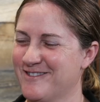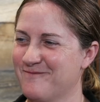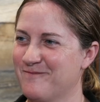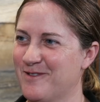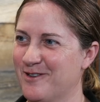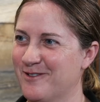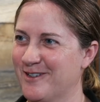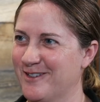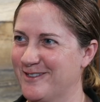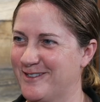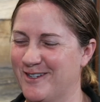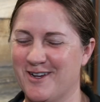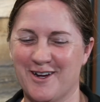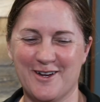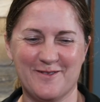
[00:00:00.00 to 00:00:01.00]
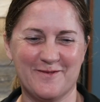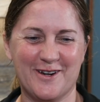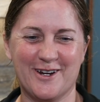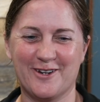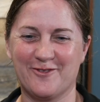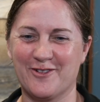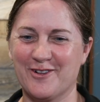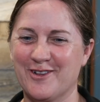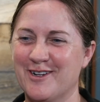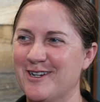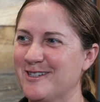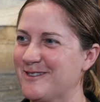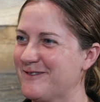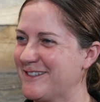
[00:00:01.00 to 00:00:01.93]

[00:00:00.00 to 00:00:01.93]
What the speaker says: Bonus. I'm ready for lunch.